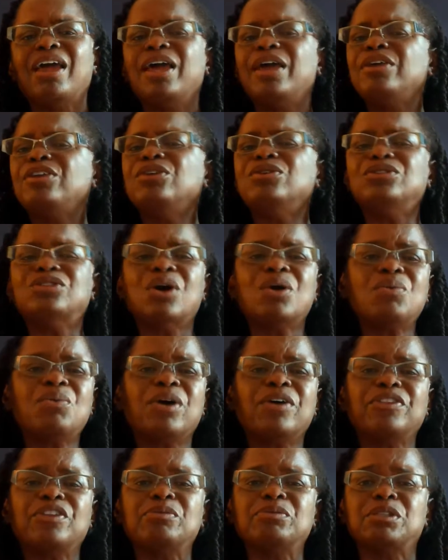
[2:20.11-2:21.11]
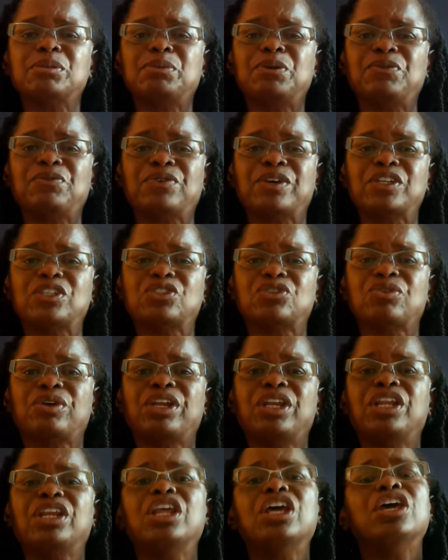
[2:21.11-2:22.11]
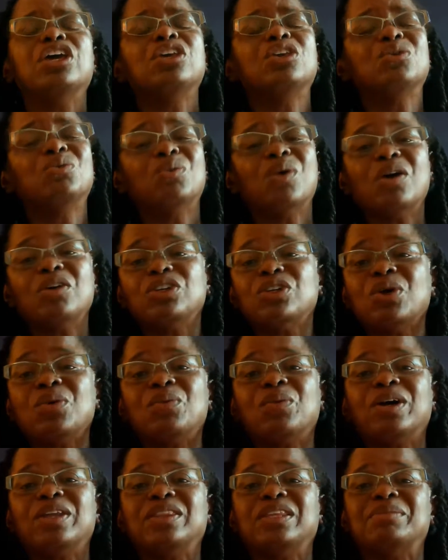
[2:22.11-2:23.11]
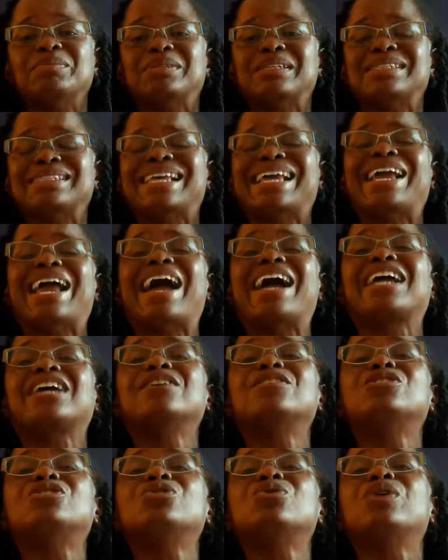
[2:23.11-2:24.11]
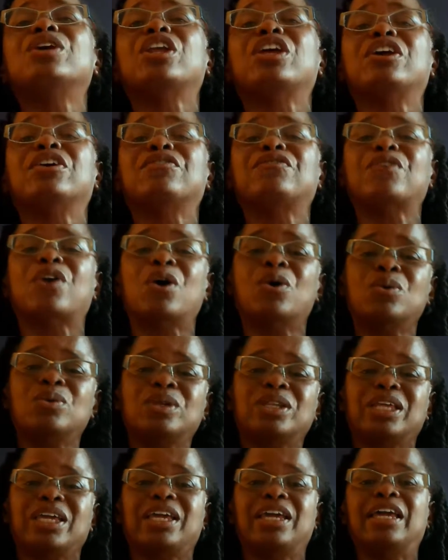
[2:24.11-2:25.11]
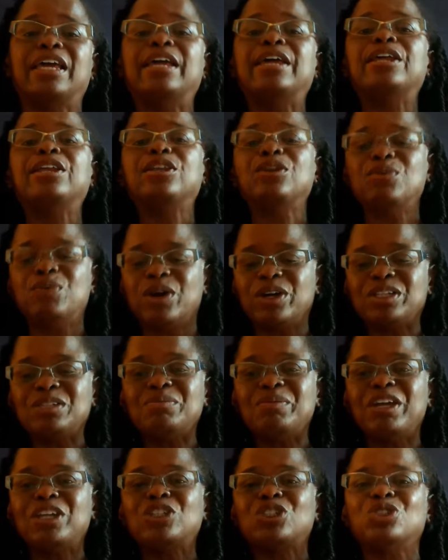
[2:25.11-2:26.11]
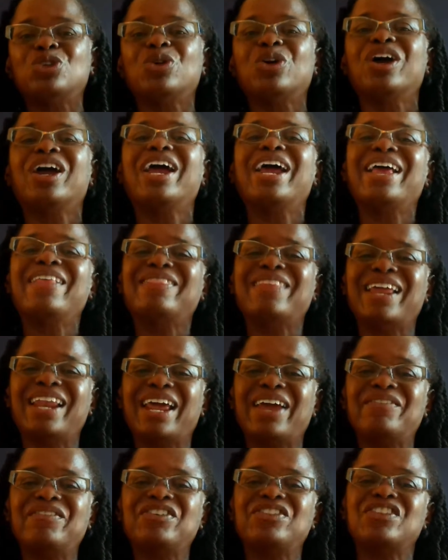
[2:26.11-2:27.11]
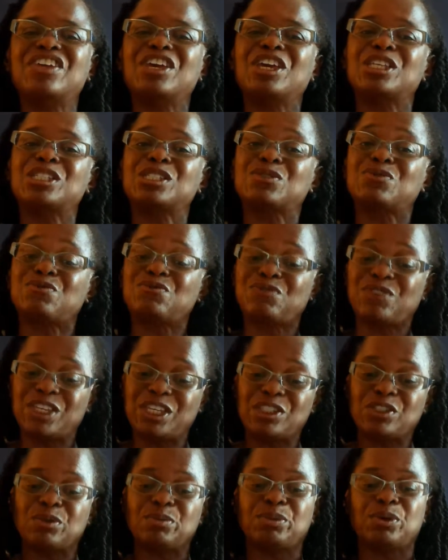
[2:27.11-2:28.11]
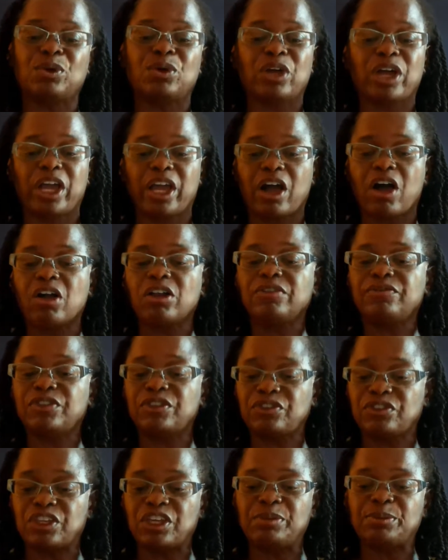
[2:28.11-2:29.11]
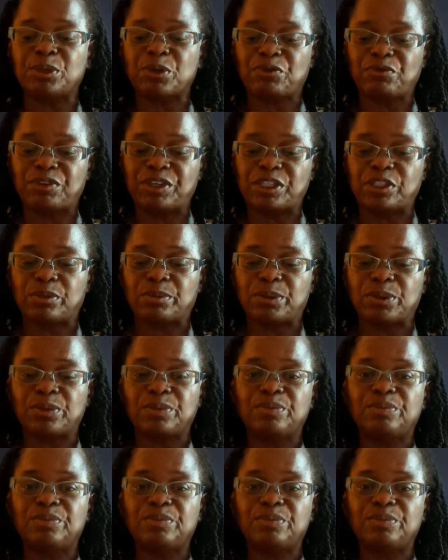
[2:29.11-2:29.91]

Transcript: You don't want them to be frustrated. You don't want them to say, I could do it if only. You want to make sure that everything is feasible. All of the themes are feasible.